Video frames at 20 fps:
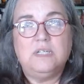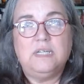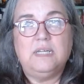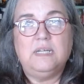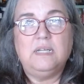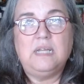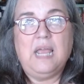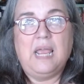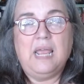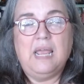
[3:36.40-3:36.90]

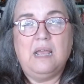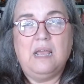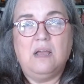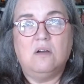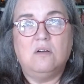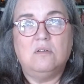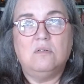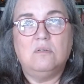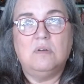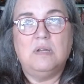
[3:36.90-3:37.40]
at
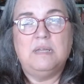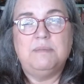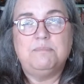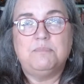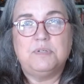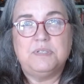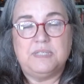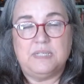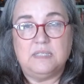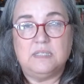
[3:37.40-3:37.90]
how it
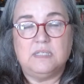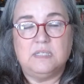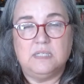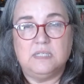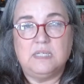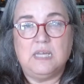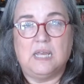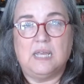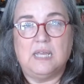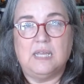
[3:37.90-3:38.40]
presents
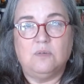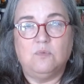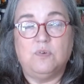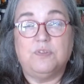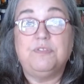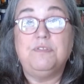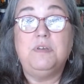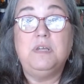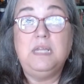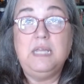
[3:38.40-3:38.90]
today
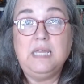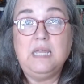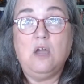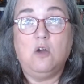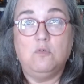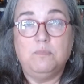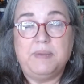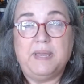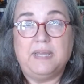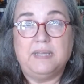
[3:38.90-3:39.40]
with
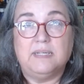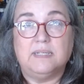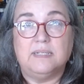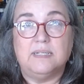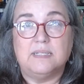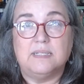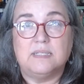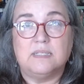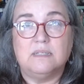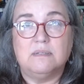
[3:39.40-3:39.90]

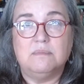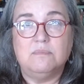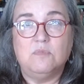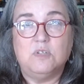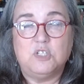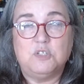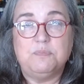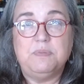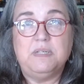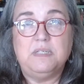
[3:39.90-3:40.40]
neo-paganism,
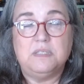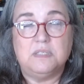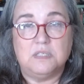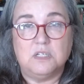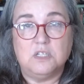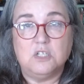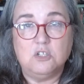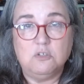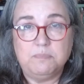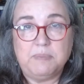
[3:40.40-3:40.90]
which means the
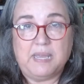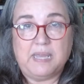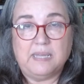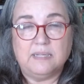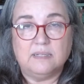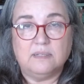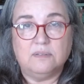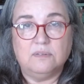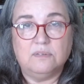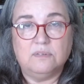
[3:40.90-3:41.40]
new
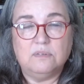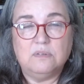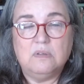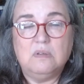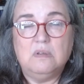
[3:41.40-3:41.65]
pagans,